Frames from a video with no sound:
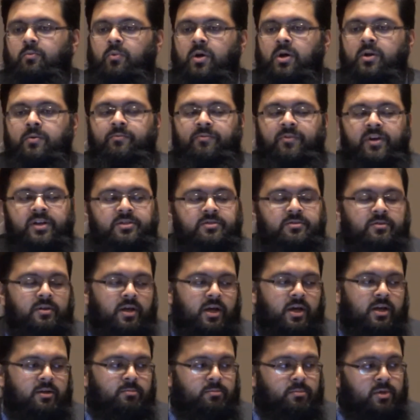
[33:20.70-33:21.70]
One
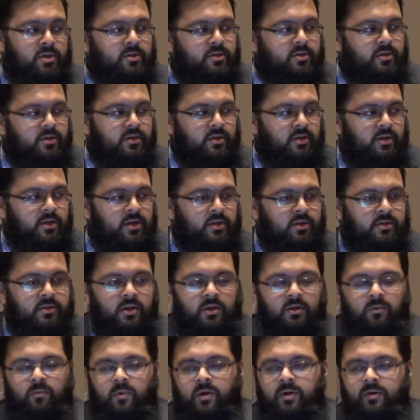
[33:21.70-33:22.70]
vessel had milk in
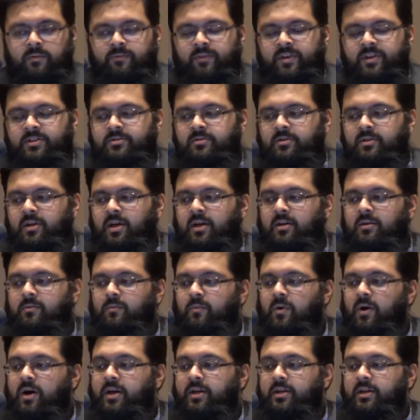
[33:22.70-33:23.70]
it, and one vessel
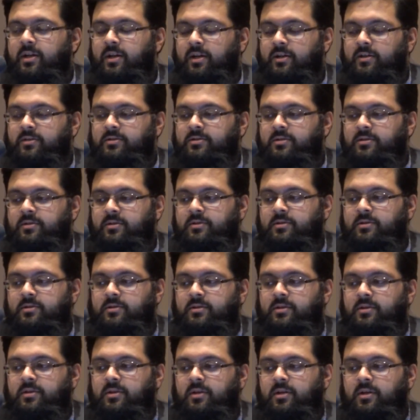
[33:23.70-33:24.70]
had wine in it.
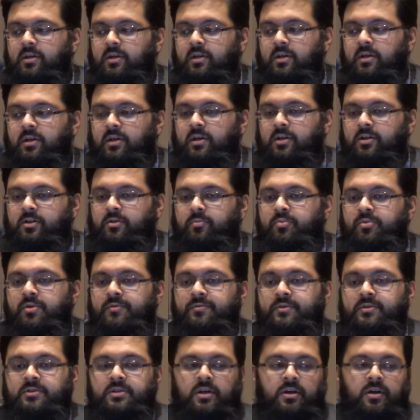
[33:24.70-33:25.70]
The
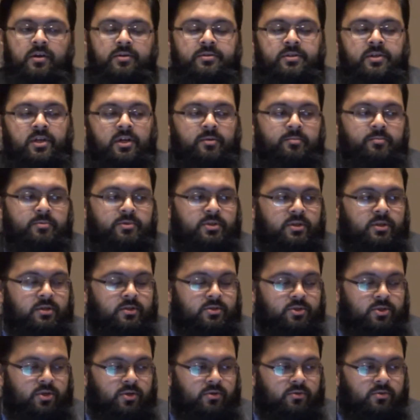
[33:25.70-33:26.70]
Prophet
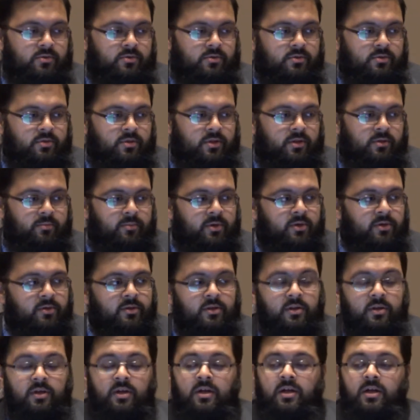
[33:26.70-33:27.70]
chose the
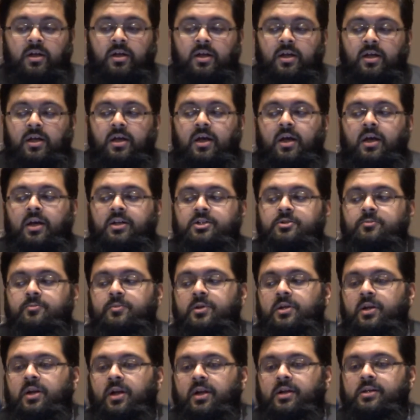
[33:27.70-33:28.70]
milk, and
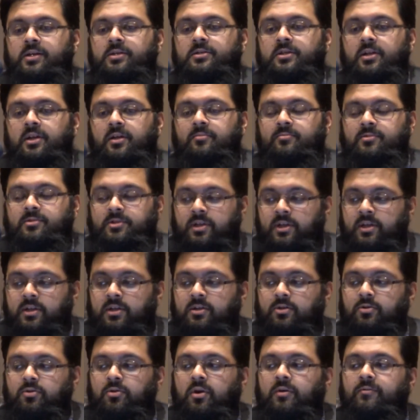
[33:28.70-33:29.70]
Jibreel alayhi salam
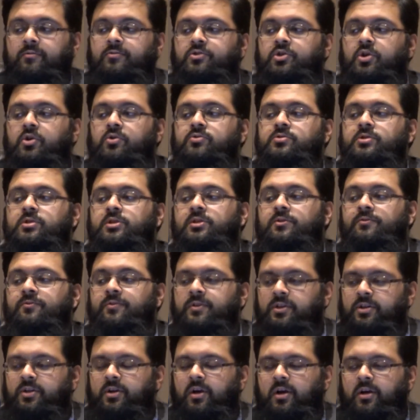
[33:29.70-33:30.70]
said, you have chosen
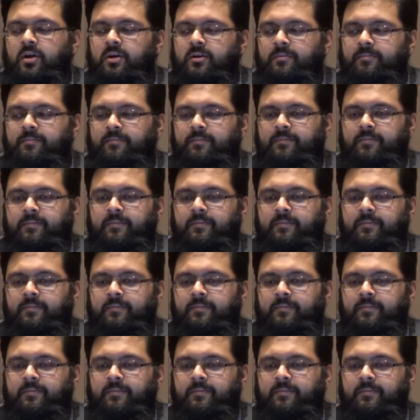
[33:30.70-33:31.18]
the fitrah,